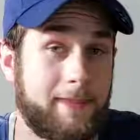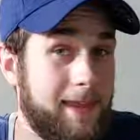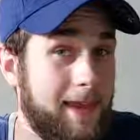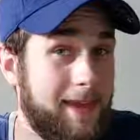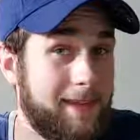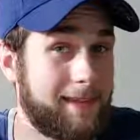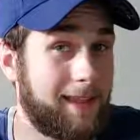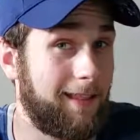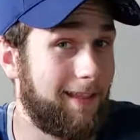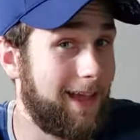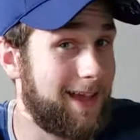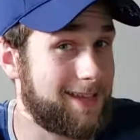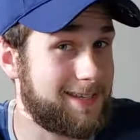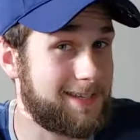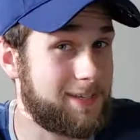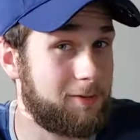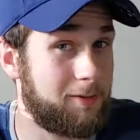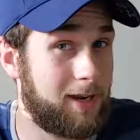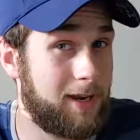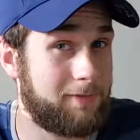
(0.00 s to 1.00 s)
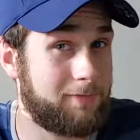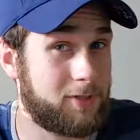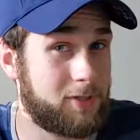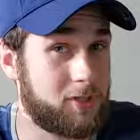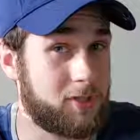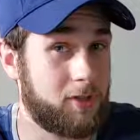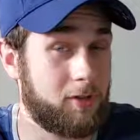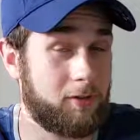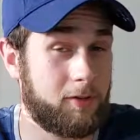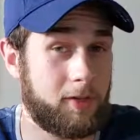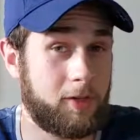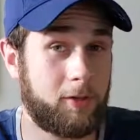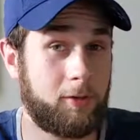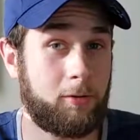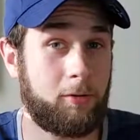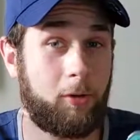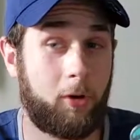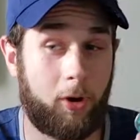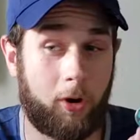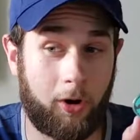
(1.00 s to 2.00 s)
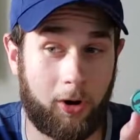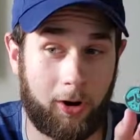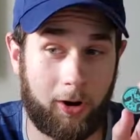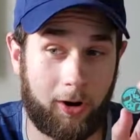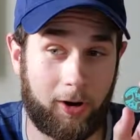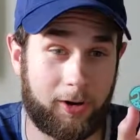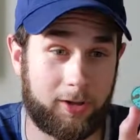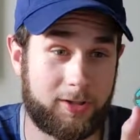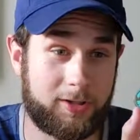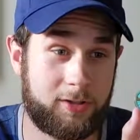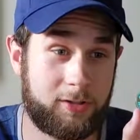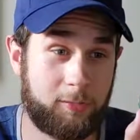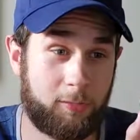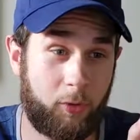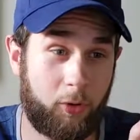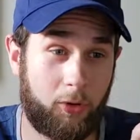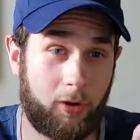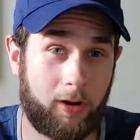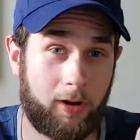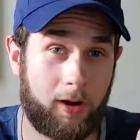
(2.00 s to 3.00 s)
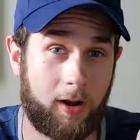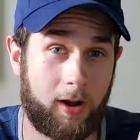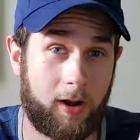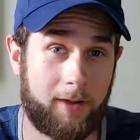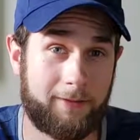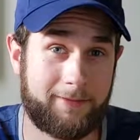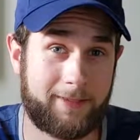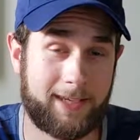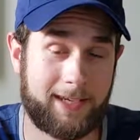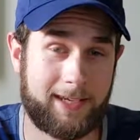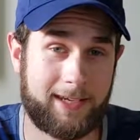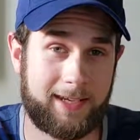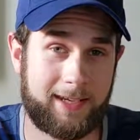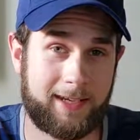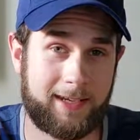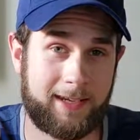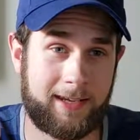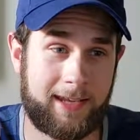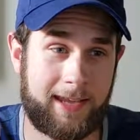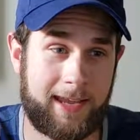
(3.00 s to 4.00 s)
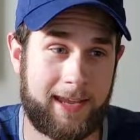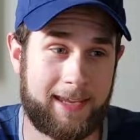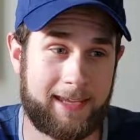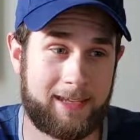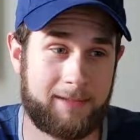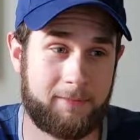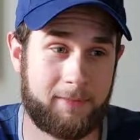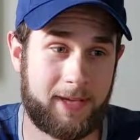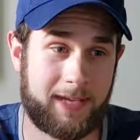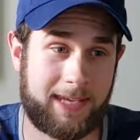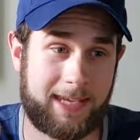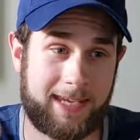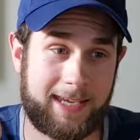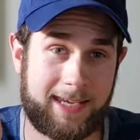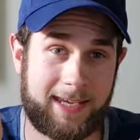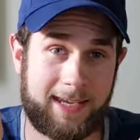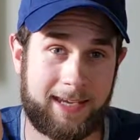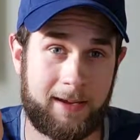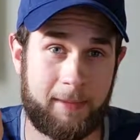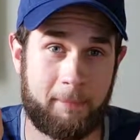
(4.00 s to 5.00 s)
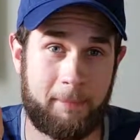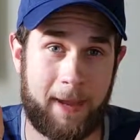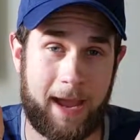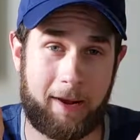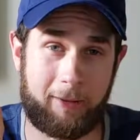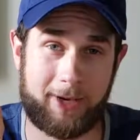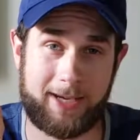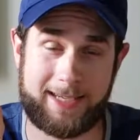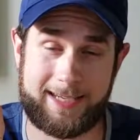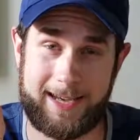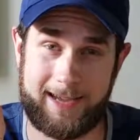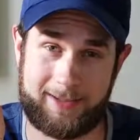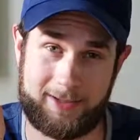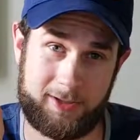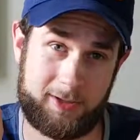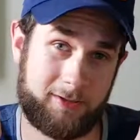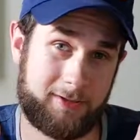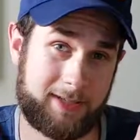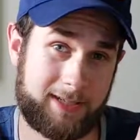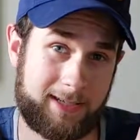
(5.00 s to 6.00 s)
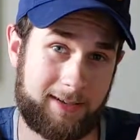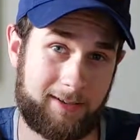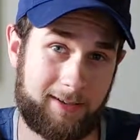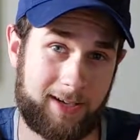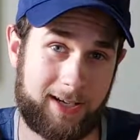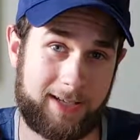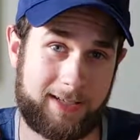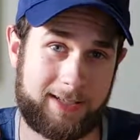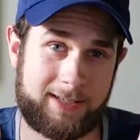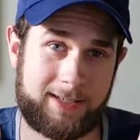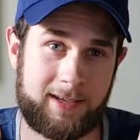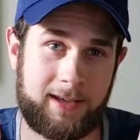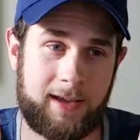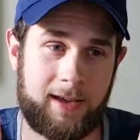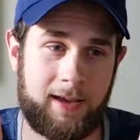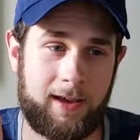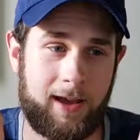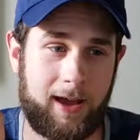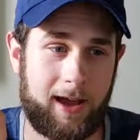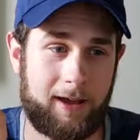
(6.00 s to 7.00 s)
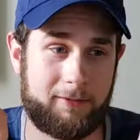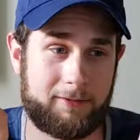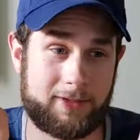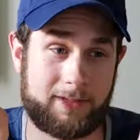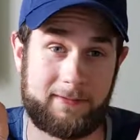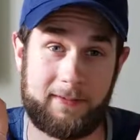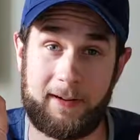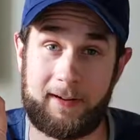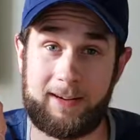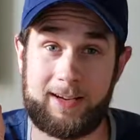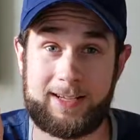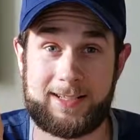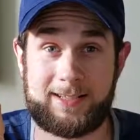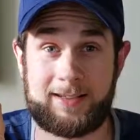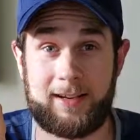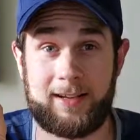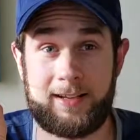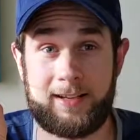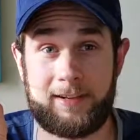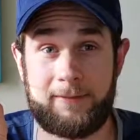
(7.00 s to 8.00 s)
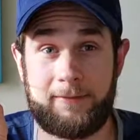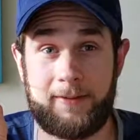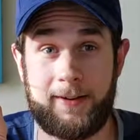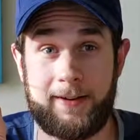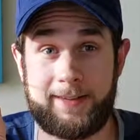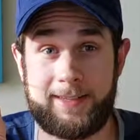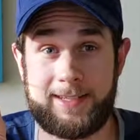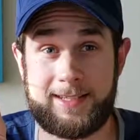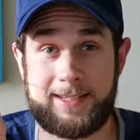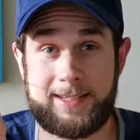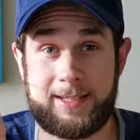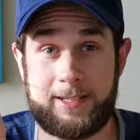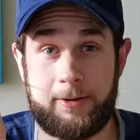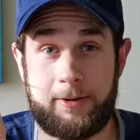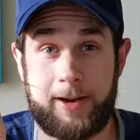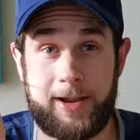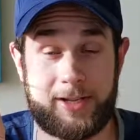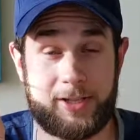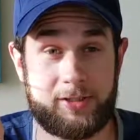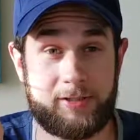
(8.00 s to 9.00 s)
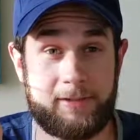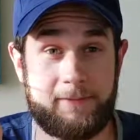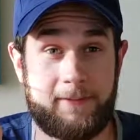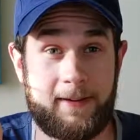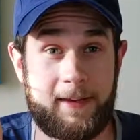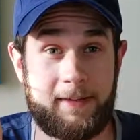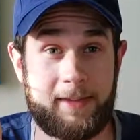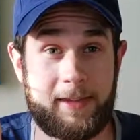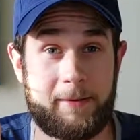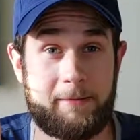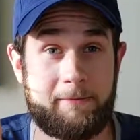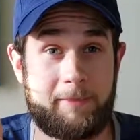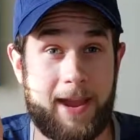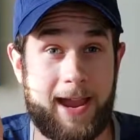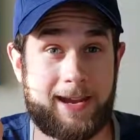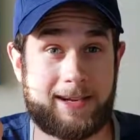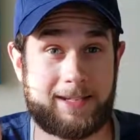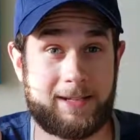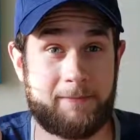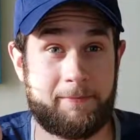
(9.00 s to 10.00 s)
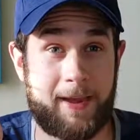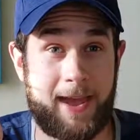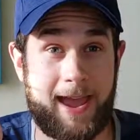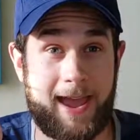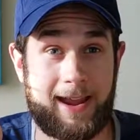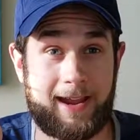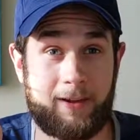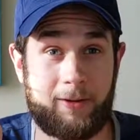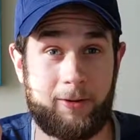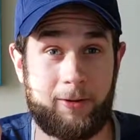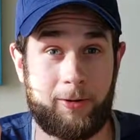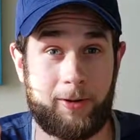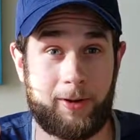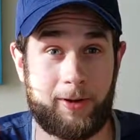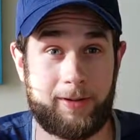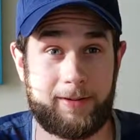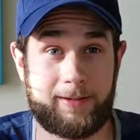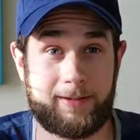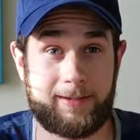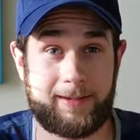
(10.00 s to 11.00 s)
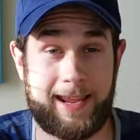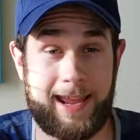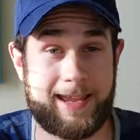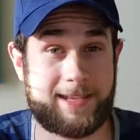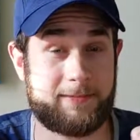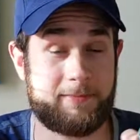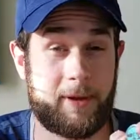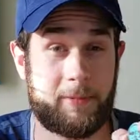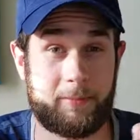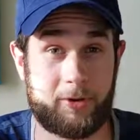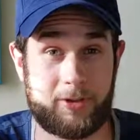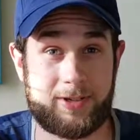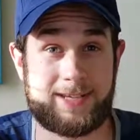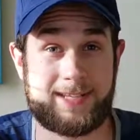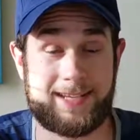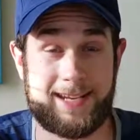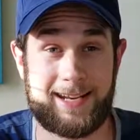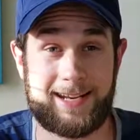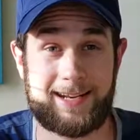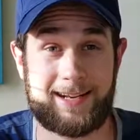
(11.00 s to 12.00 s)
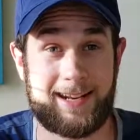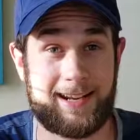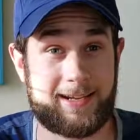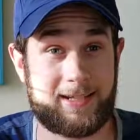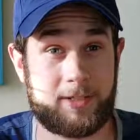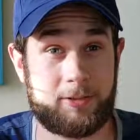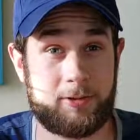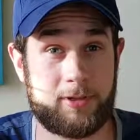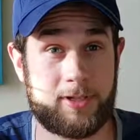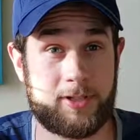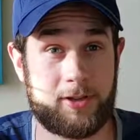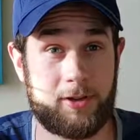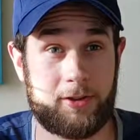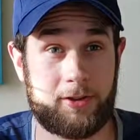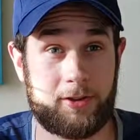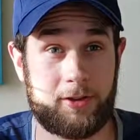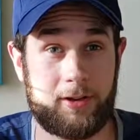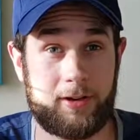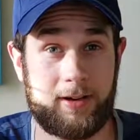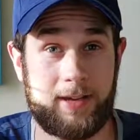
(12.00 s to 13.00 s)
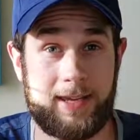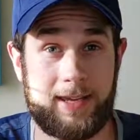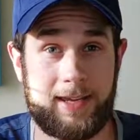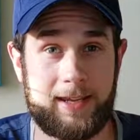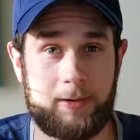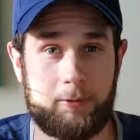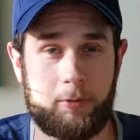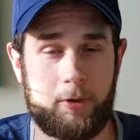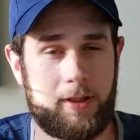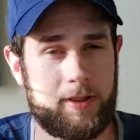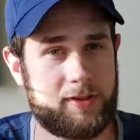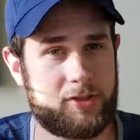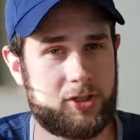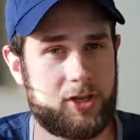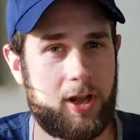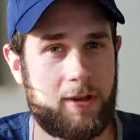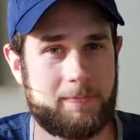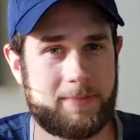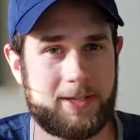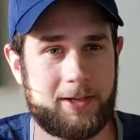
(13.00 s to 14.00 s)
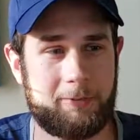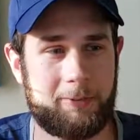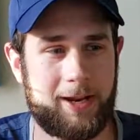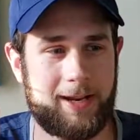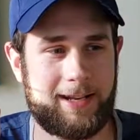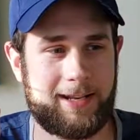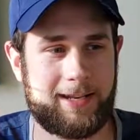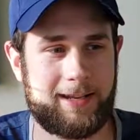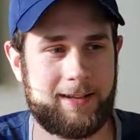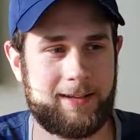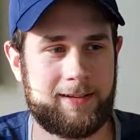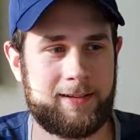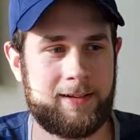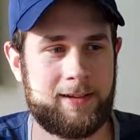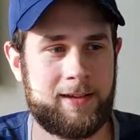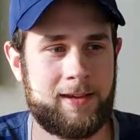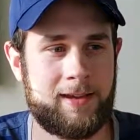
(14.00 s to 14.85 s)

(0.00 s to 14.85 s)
And then the last two I have to show you are two more of the Hidden Mickey Maui tattoo series. I was very excited to find these two. I actually found them back to back on cast members standing next to each other in one of the shops I went in,